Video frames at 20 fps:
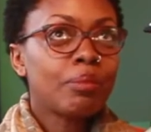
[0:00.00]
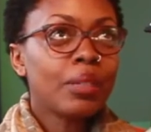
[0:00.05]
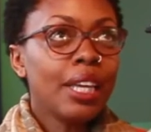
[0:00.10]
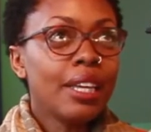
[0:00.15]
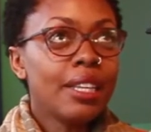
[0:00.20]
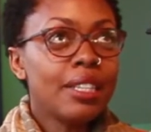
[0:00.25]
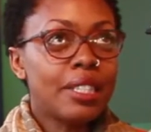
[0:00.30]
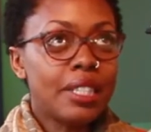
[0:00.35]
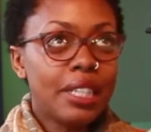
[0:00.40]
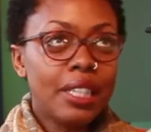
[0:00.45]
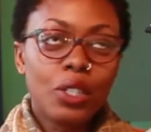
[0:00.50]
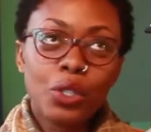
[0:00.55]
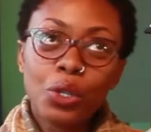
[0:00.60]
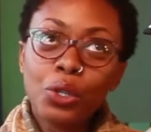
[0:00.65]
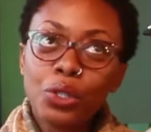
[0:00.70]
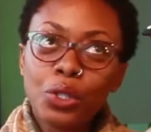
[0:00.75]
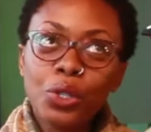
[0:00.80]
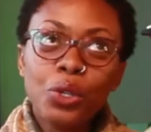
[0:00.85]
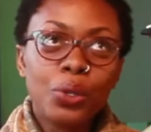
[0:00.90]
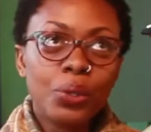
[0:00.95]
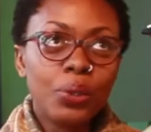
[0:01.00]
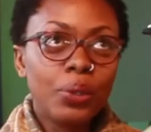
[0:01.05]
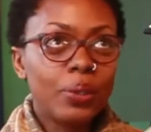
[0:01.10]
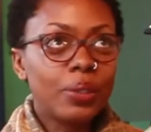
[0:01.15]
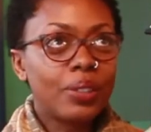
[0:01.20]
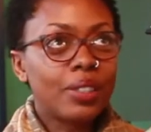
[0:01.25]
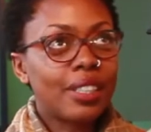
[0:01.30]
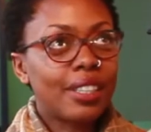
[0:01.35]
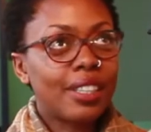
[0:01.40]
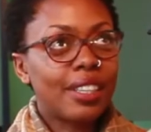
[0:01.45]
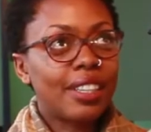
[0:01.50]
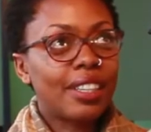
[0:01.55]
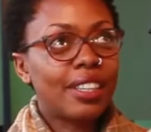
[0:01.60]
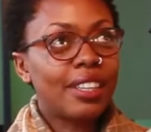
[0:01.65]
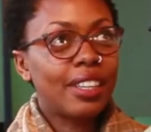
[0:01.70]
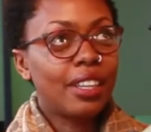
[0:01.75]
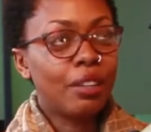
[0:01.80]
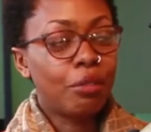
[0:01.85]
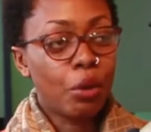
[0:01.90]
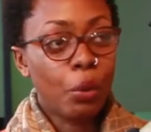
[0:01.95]
still don't know,
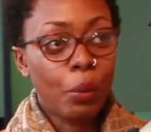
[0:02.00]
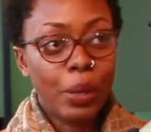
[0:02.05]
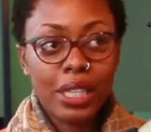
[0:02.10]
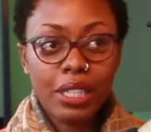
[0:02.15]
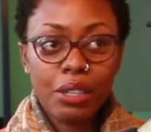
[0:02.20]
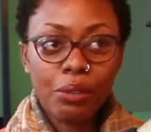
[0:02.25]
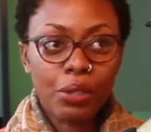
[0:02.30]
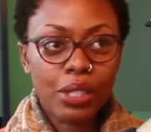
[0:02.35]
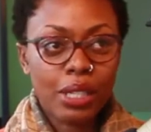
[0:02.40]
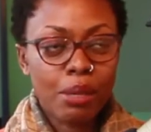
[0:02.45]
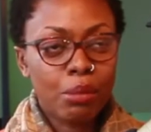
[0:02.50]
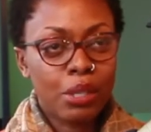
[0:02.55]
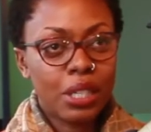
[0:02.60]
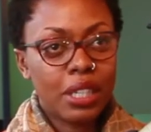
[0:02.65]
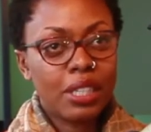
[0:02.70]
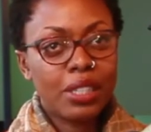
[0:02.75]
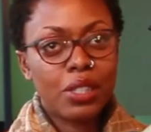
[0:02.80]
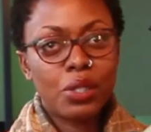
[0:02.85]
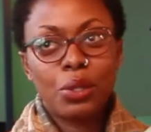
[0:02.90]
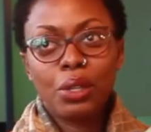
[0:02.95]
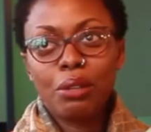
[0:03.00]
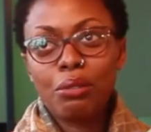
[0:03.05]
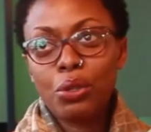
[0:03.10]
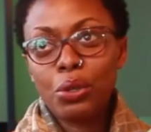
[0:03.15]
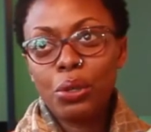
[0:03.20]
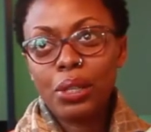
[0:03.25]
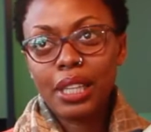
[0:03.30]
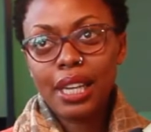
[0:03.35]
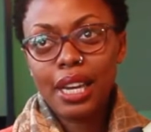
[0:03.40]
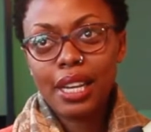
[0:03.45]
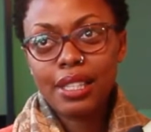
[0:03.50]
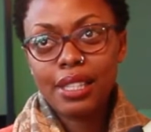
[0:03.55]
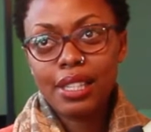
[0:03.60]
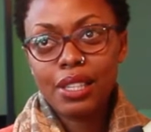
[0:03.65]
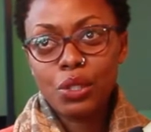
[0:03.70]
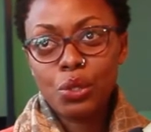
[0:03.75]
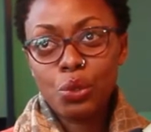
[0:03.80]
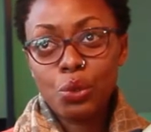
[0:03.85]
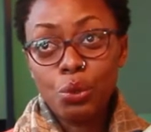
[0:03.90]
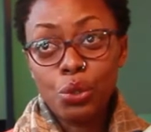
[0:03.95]
if you're waiting for somebody else to give you all the
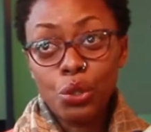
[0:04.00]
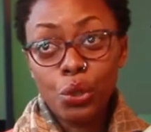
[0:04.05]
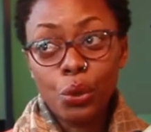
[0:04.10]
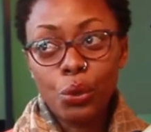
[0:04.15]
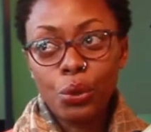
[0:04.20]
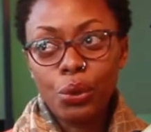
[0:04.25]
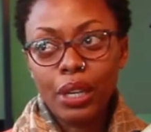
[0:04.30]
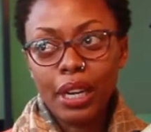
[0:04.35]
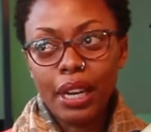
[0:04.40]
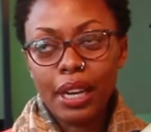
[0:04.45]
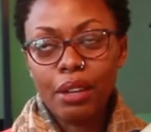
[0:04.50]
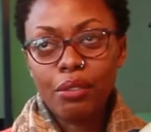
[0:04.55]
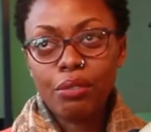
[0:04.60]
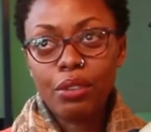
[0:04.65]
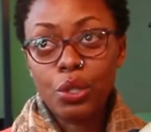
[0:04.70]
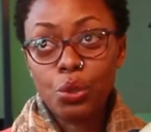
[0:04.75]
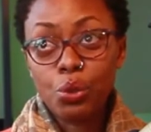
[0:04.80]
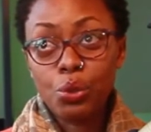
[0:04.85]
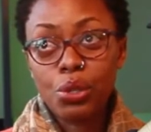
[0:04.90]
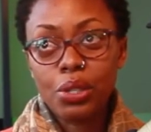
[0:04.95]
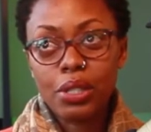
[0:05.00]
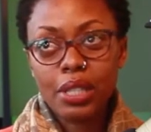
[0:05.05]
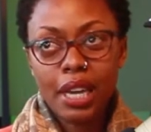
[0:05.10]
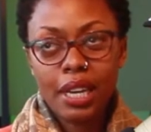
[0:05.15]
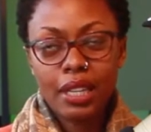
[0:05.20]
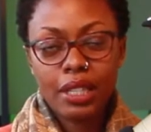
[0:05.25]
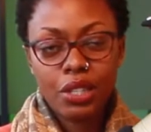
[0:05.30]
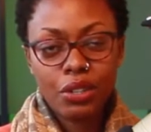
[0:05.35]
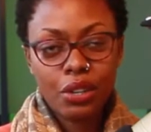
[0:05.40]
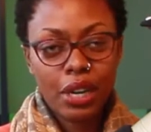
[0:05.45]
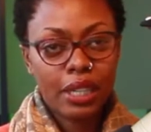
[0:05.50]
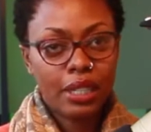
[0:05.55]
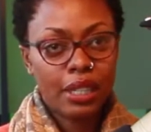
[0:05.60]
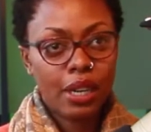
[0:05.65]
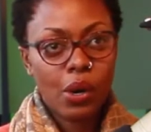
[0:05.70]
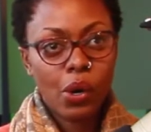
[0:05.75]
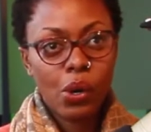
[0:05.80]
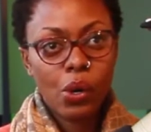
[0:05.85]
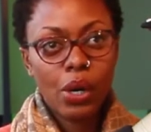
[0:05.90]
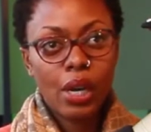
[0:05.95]
answers to your own life and to society right
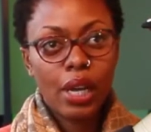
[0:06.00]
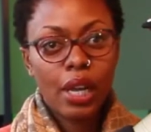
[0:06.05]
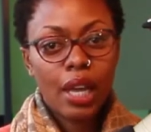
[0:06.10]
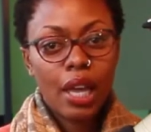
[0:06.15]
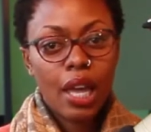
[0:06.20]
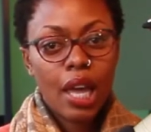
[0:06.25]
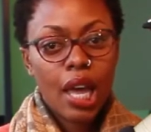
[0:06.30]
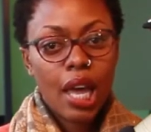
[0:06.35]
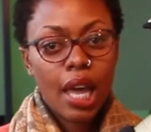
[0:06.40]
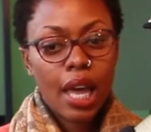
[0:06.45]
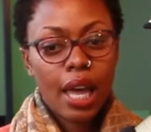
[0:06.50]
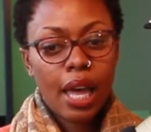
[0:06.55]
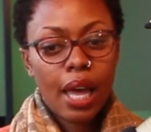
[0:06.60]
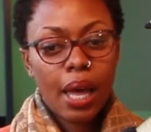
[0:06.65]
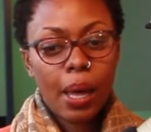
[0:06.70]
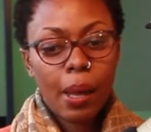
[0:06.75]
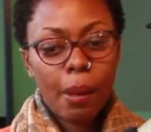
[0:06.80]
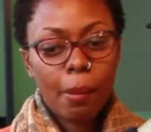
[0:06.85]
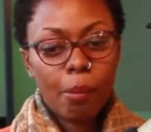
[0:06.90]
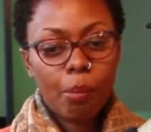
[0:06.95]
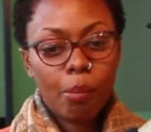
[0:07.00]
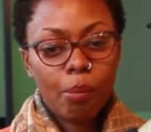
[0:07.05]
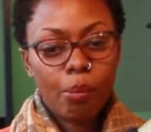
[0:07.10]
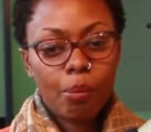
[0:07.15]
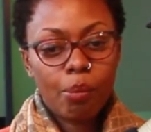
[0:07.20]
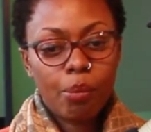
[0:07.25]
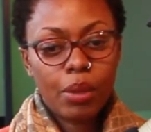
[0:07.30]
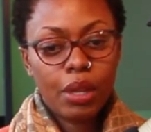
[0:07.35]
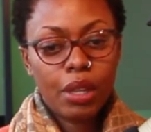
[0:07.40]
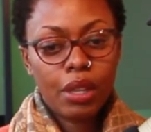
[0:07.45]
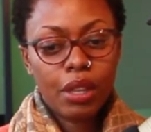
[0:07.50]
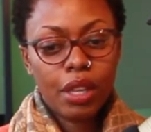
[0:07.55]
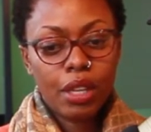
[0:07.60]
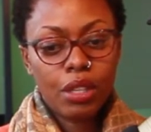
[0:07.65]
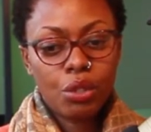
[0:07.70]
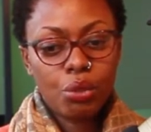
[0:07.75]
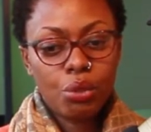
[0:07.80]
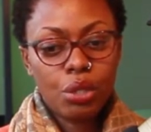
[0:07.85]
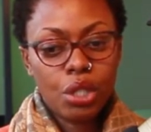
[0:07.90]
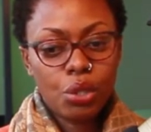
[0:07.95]
now, then
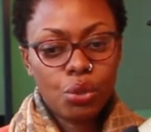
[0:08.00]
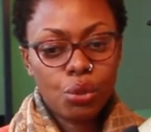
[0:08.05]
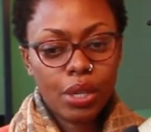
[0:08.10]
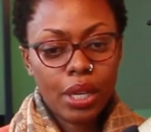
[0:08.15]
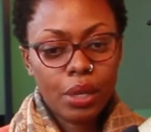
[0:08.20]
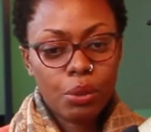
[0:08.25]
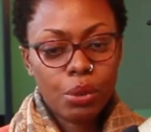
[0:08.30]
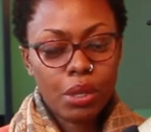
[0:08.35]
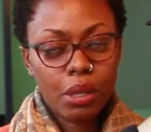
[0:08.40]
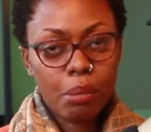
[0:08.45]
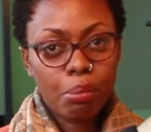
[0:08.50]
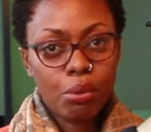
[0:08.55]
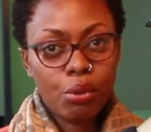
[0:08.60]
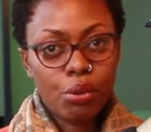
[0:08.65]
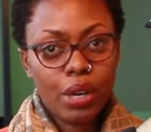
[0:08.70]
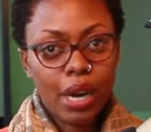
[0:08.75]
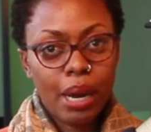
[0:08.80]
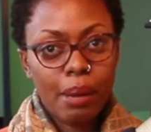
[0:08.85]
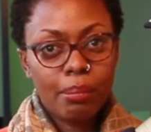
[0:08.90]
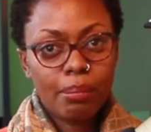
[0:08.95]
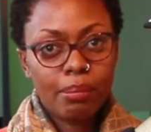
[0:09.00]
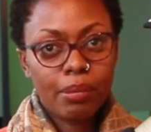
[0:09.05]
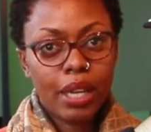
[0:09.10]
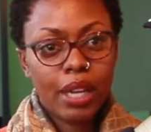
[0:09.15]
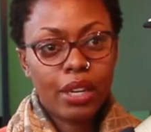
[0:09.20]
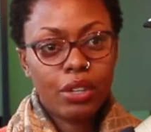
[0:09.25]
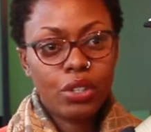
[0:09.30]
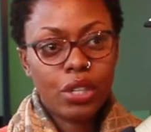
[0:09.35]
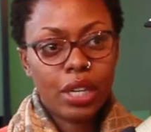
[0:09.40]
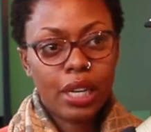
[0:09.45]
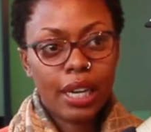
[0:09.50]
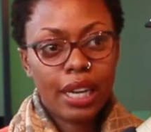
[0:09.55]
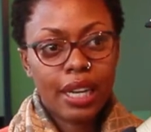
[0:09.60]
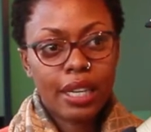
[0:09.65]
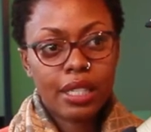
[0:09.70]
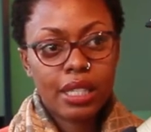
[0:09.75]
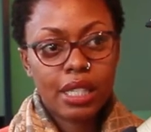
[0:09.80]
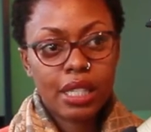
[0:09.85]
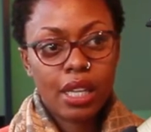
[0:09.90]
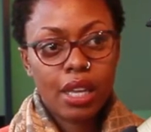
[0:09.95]
you need to get with the program and
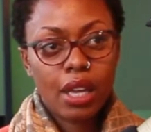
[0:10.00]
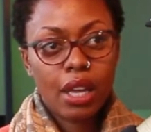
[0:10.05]
realize